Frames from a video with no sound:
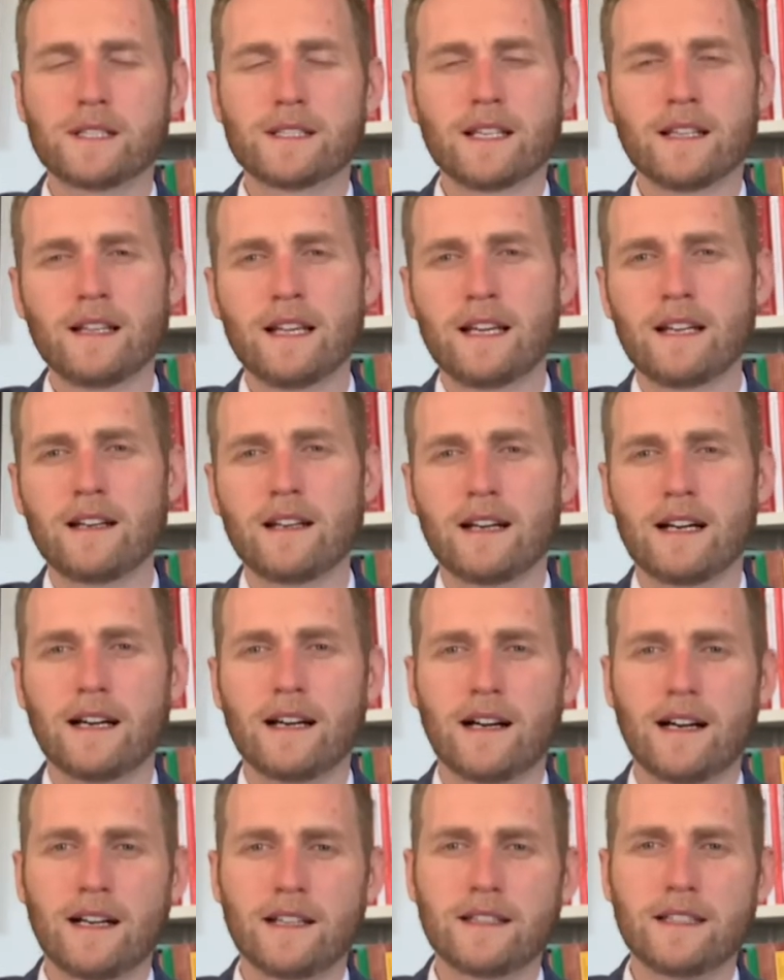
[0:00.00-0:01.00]
And then
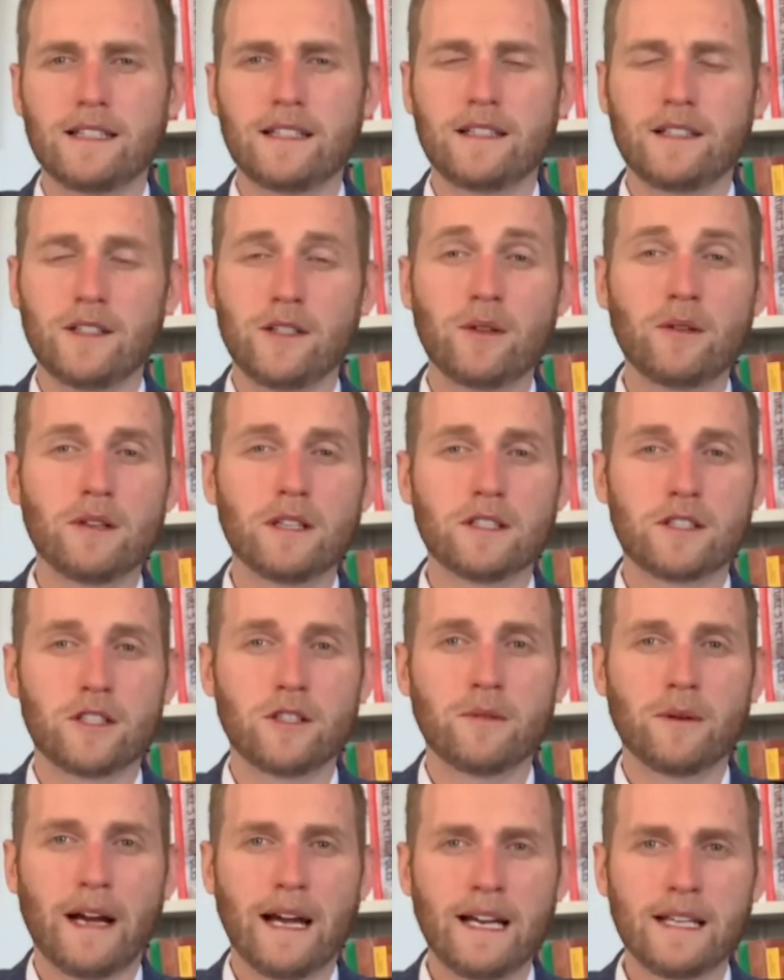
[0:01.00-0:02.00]
on the Unit
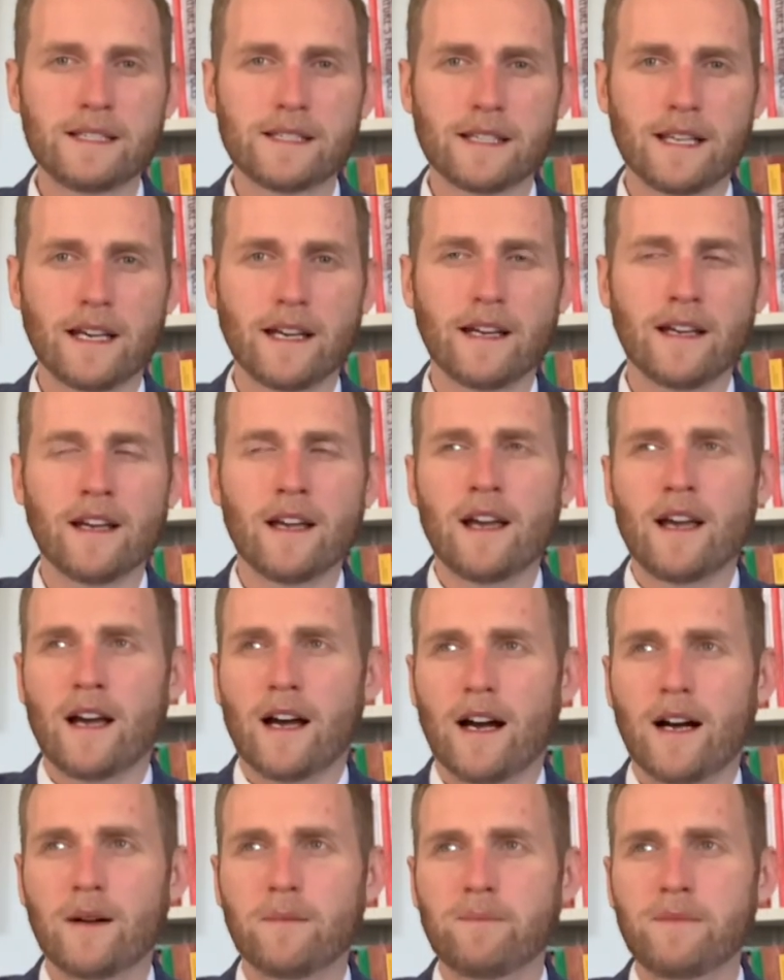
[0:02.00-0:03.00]
2 essay,
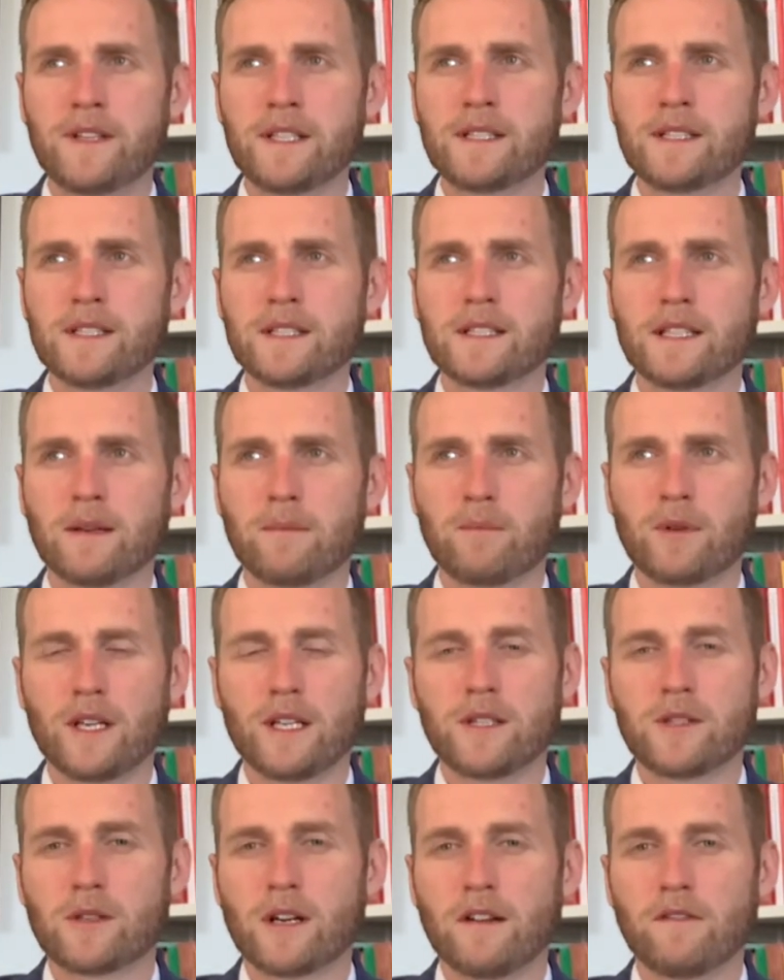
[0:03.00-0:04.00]
this is pretty
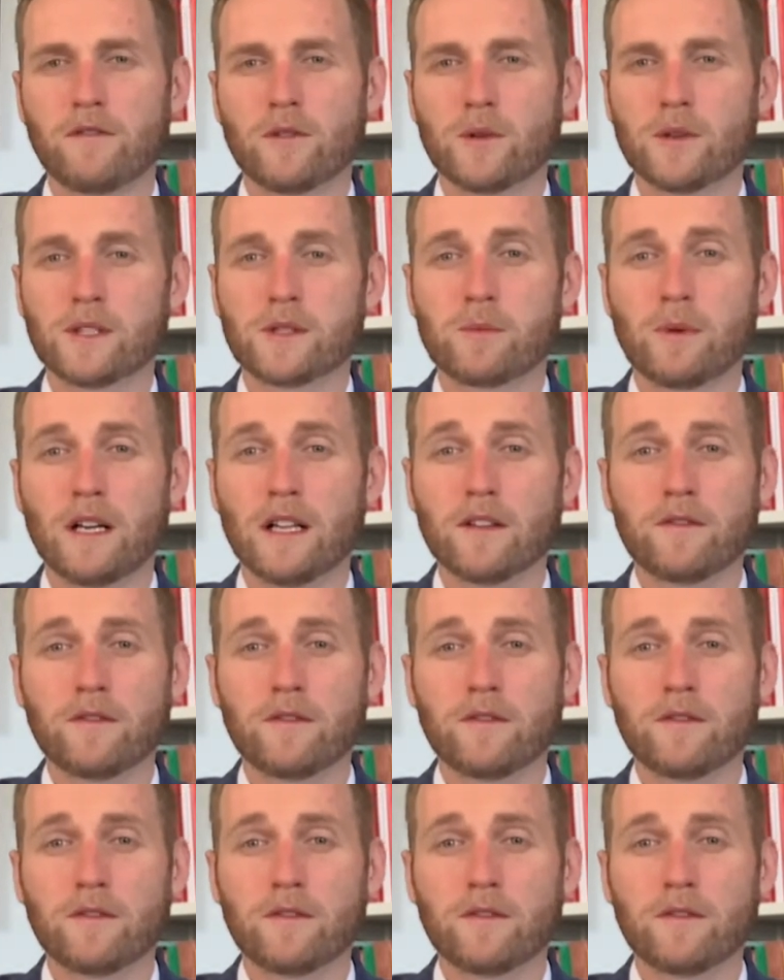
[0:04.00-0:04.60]
straightforward as well.